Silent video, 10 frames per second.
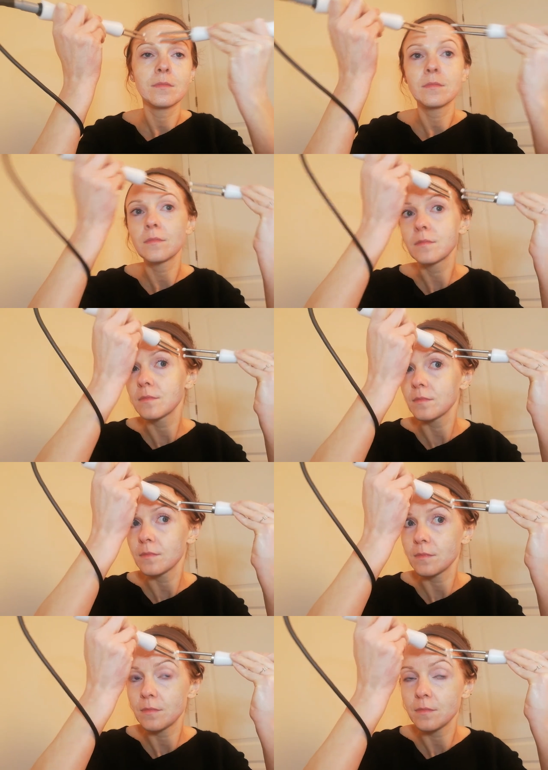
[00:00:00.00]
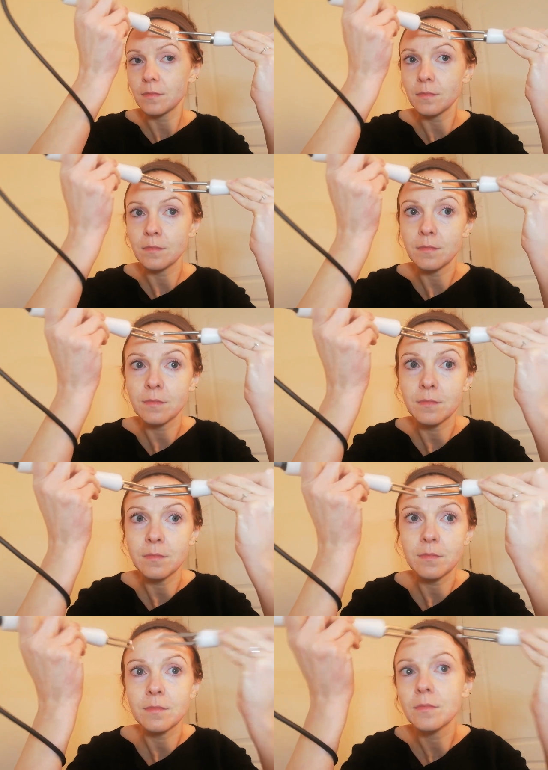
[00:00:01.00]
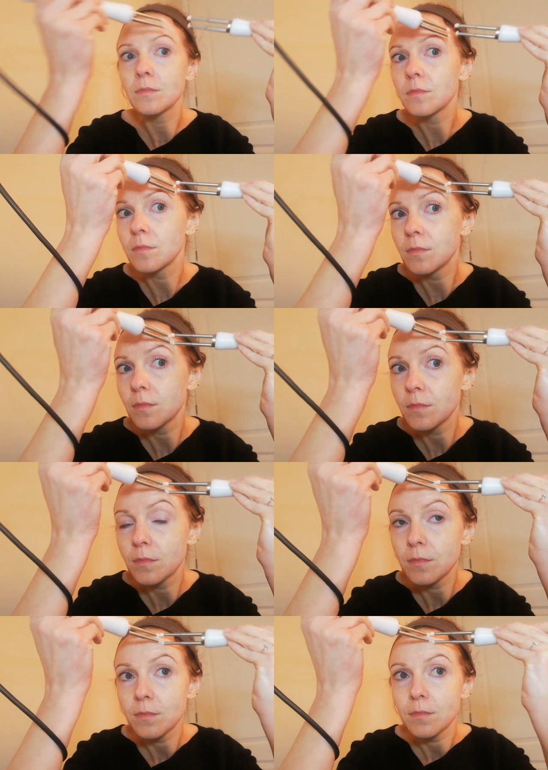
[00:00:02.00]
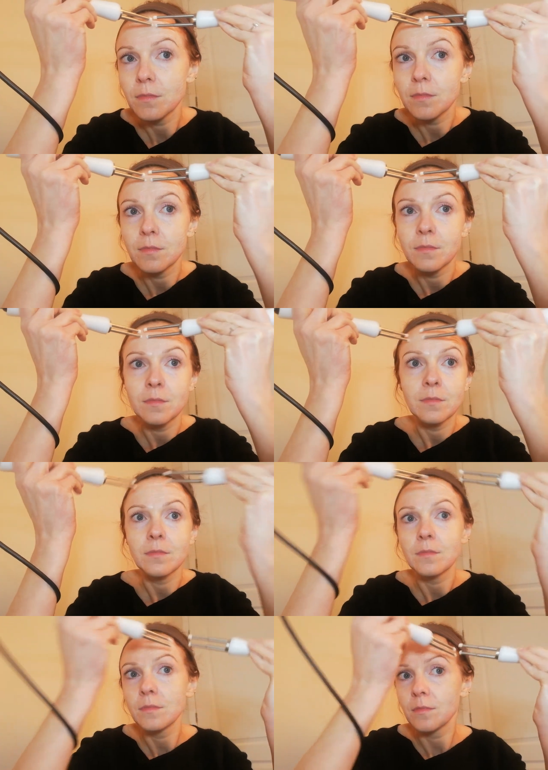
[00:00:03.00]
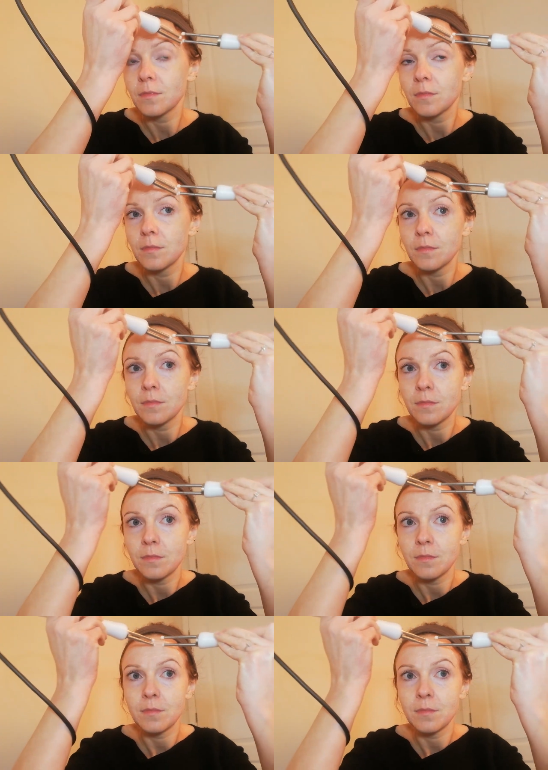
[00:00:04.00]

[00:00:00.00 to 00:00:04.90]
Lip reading: No one is speaking in this clip.